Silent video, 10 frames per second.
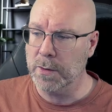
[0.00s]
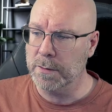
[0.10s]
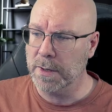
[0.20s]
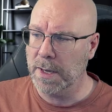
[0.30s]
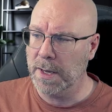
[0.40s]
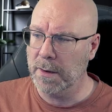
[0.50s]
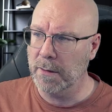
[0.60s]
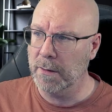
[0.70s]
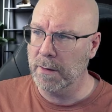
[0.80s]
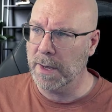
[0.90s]

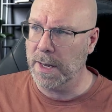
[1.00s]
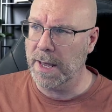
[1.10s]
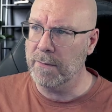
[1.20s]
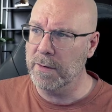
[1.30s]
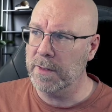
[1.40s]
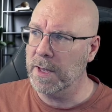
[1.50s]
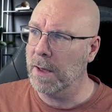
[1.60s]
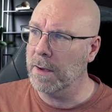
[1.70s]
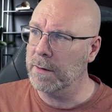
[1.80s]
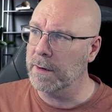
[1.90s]
and everything
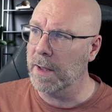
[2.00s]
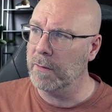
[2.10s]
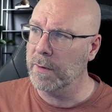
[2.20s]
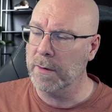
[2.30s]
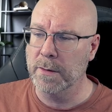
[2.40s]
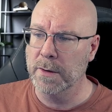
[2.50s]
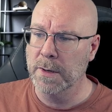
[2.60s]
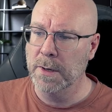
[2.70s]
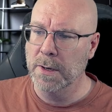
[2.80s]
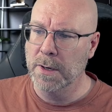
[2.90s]
under that one.
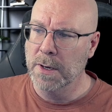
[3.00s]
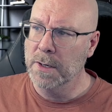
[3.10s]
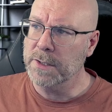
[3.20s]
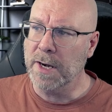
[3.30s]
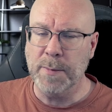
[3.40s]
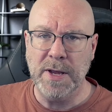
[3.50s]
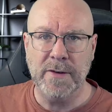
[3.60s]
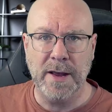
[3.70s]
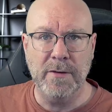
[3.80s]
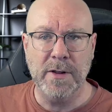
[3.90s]
That means
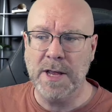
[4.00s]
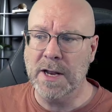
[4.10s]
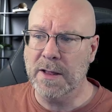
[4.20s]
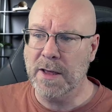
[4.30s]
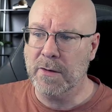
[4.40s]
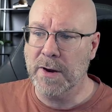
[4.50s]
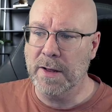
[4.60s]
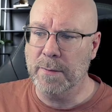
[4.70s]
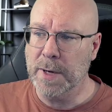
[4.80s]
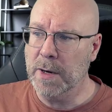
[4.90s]
everything that I
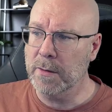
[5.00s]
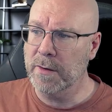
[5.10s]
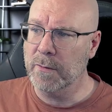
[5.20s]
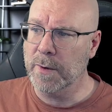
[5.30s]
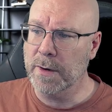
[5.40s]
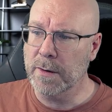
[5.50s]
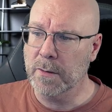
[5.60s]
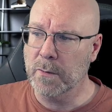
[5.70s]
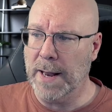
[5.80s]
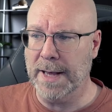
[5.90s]
create below this one
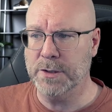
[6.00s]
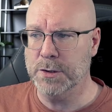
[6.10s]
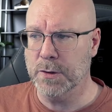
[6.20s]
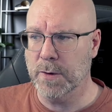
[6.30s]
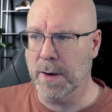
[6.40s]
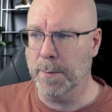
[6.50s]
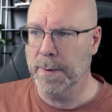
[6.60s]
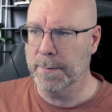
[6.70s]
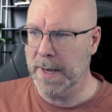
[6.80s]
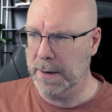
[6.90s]
will actually show up.
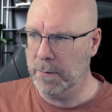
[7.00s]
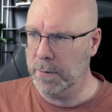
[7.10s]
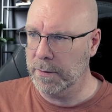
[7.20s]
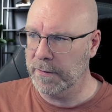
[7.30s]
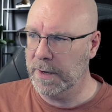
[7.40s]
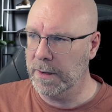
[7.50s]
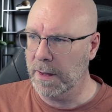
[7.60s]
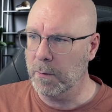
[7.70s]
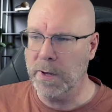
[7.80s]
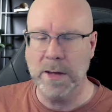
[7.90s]
And you will see that
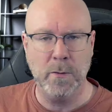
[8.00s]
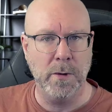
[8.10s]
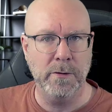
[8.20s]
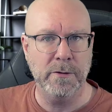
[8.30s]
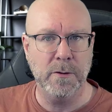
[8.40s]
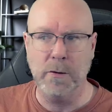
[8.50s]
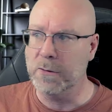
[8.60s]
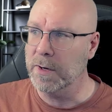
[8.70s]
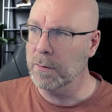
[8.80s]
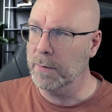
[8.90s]
we get one result
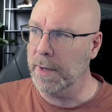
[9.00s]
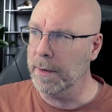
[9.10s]
right away.